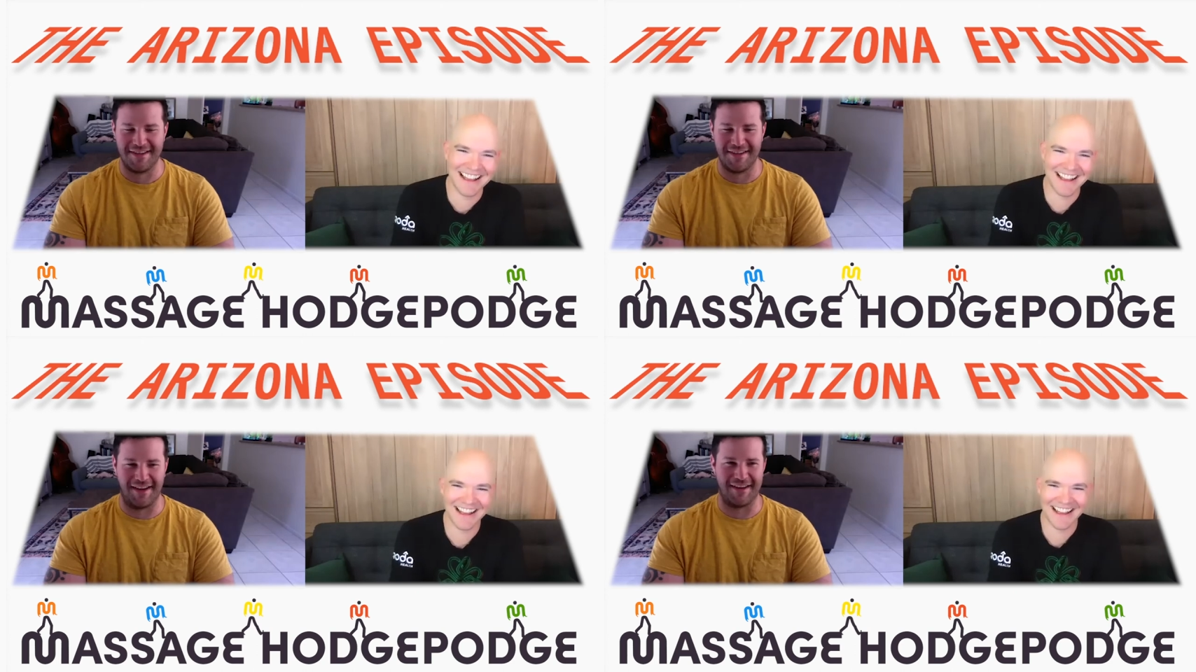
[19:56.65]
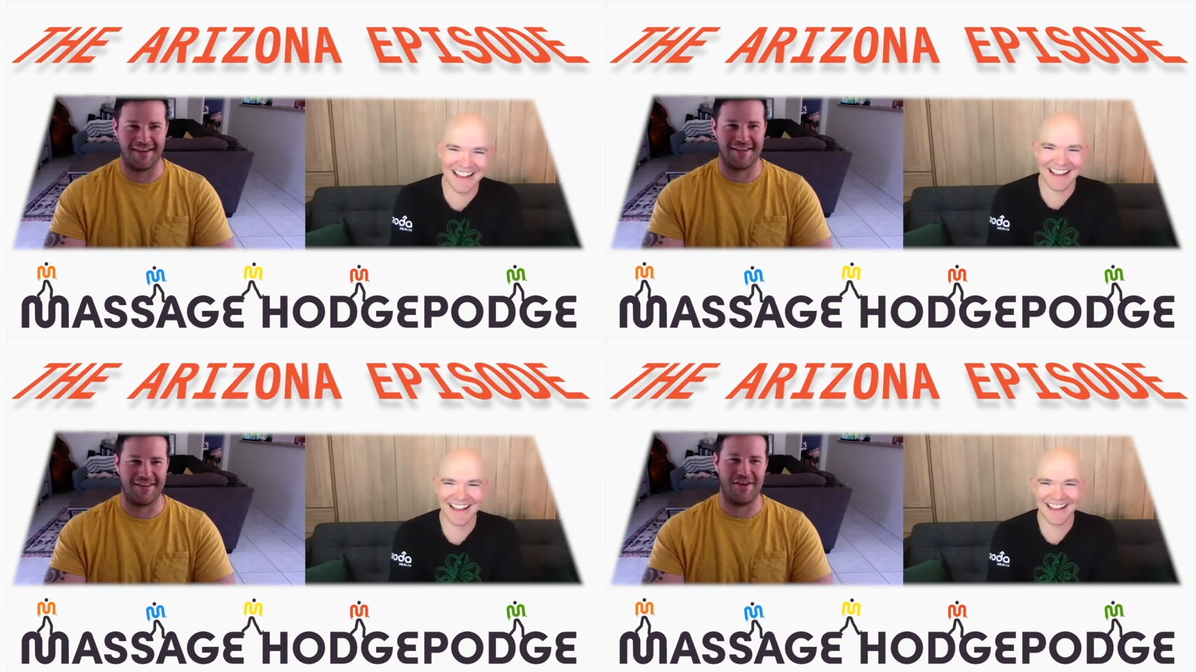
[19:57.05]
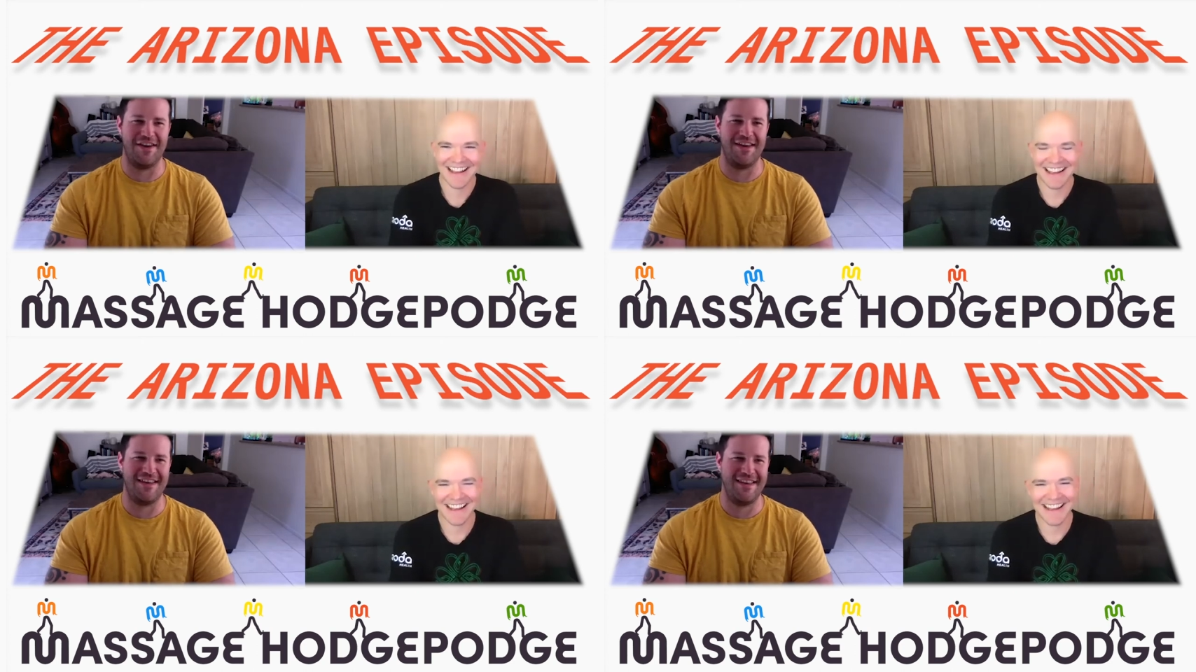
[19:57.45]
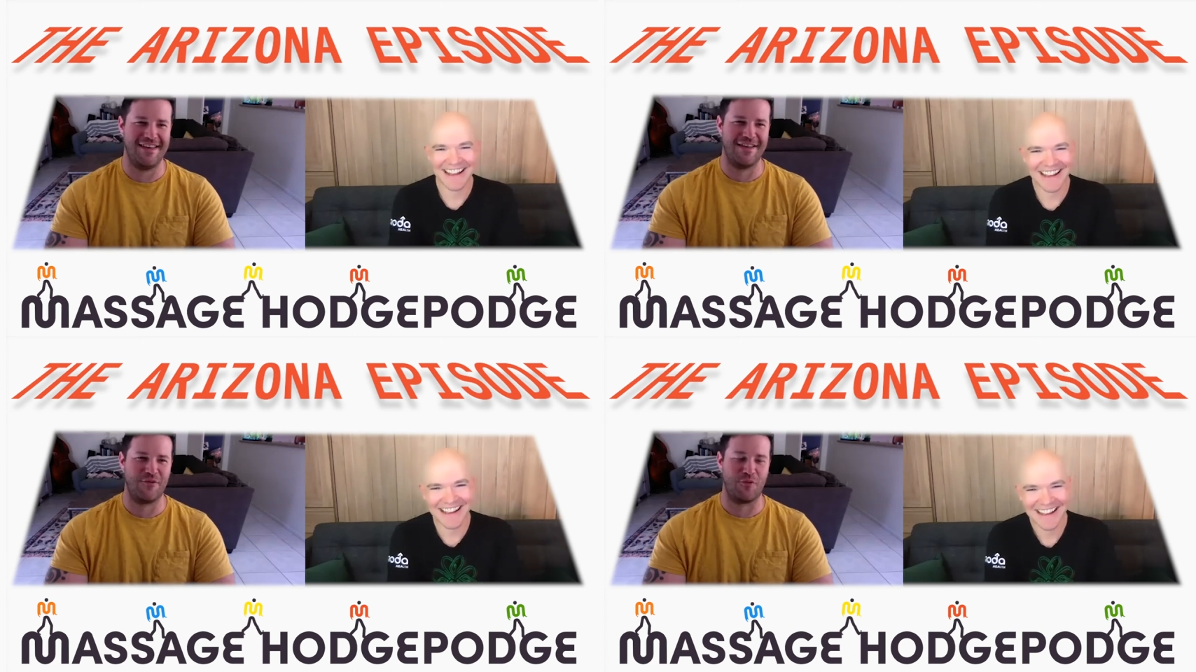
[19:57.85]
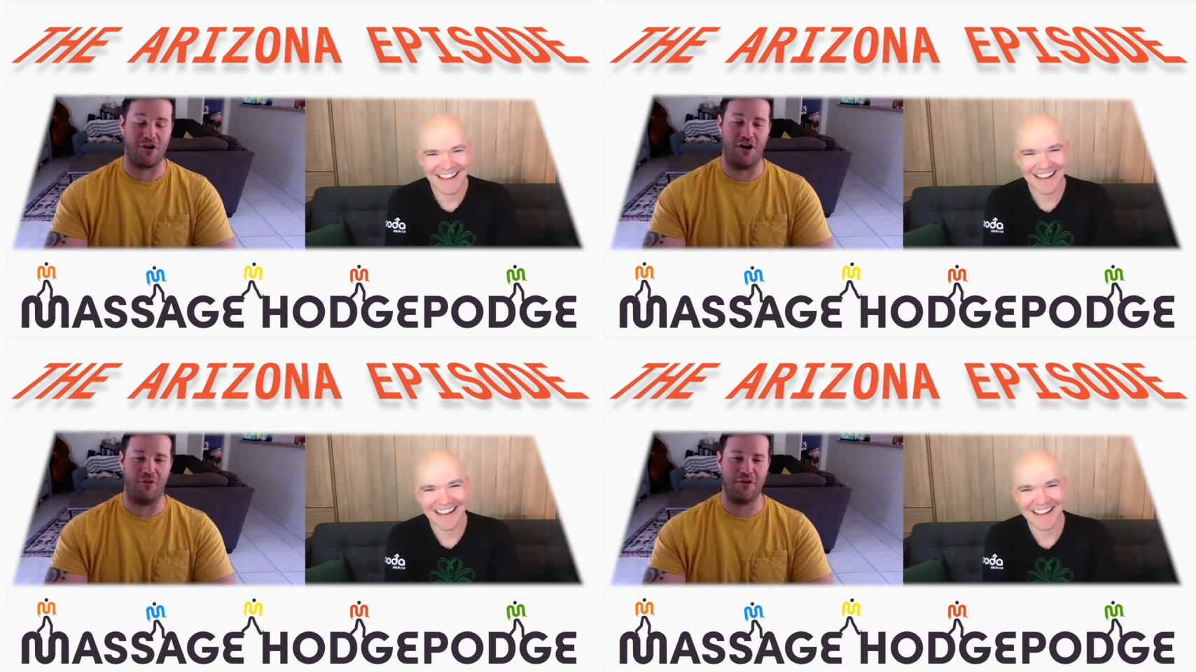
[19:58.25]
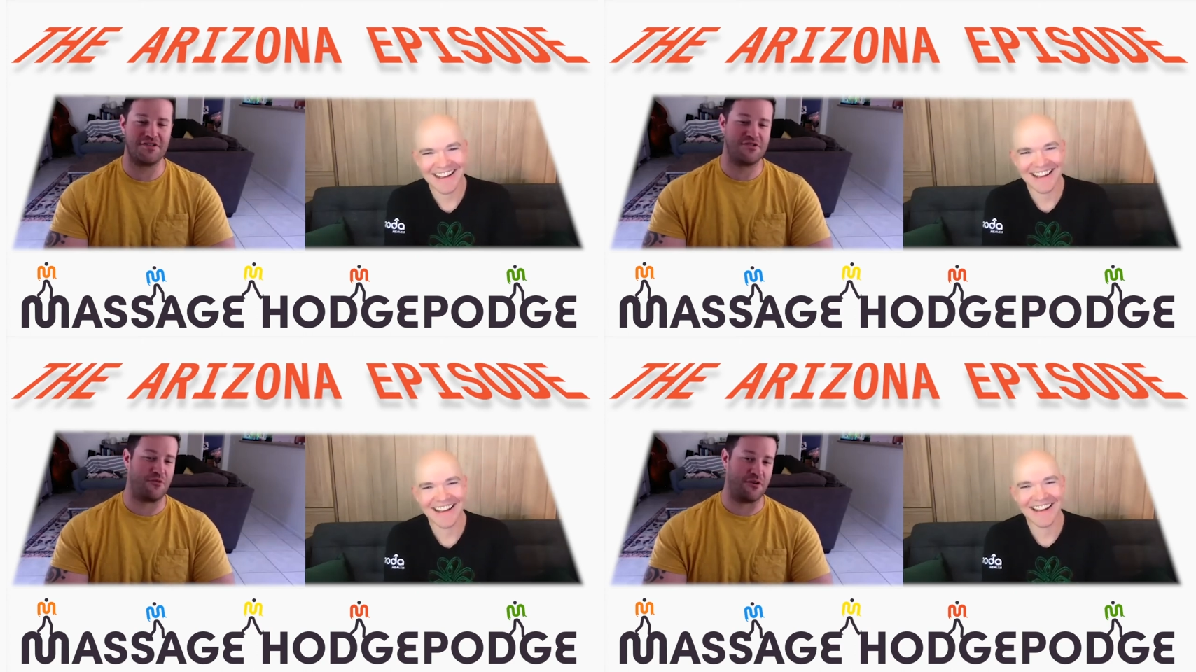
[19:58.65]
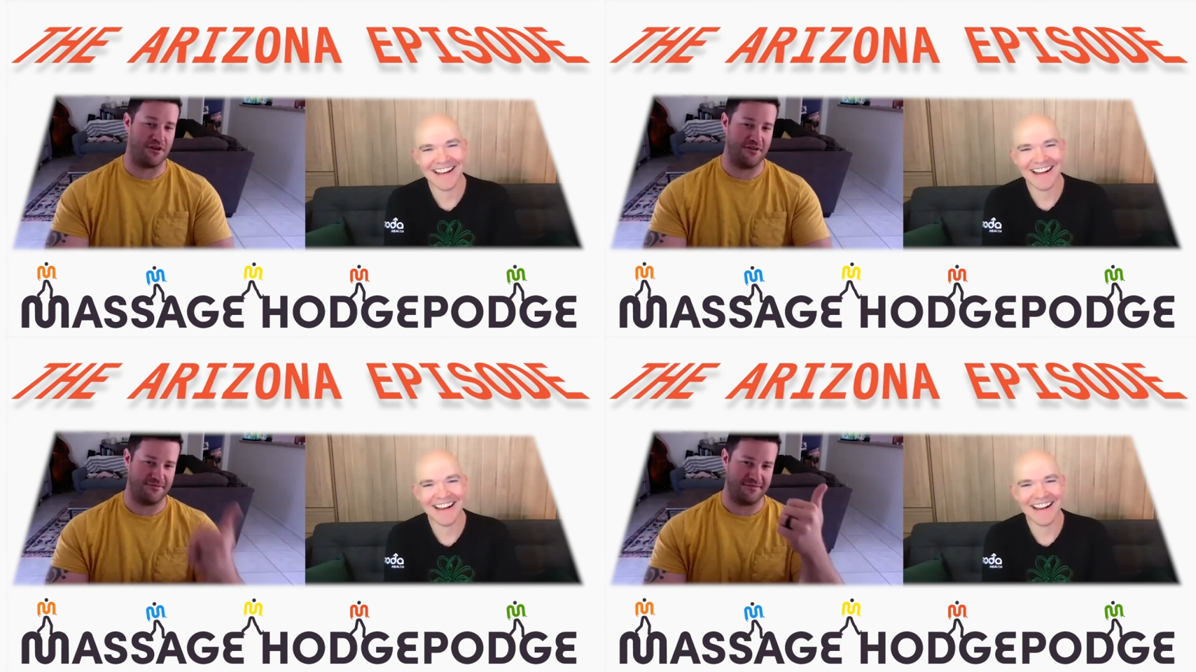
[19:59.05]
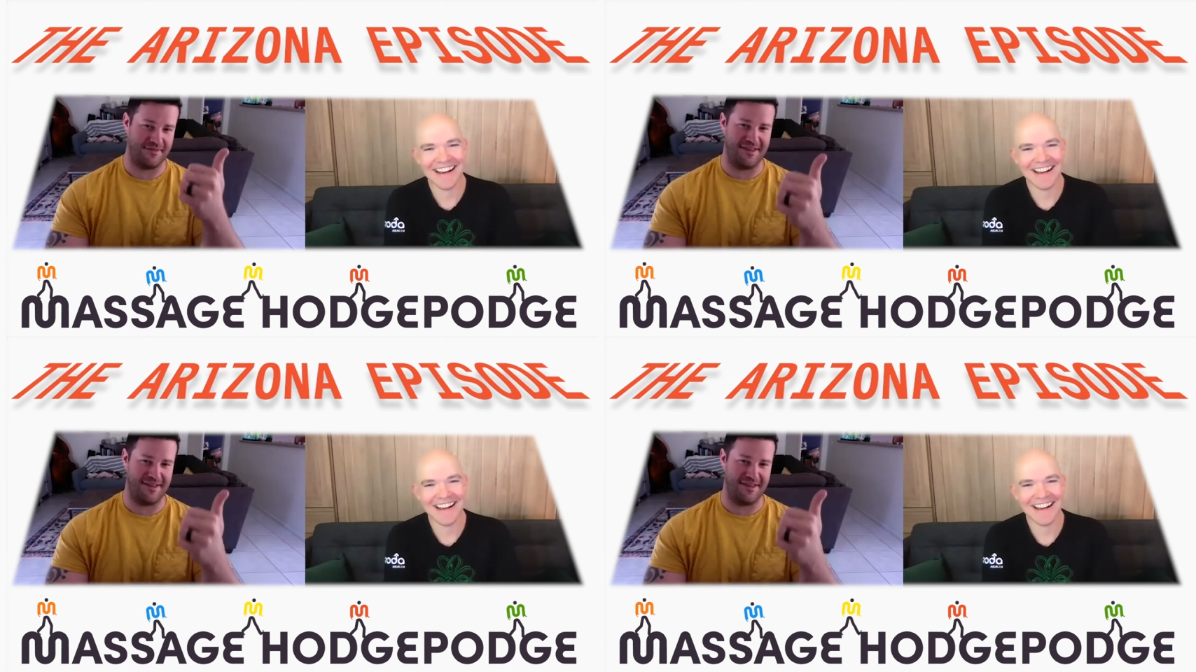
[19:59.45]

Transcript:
Speaker 1: Like we're always sore and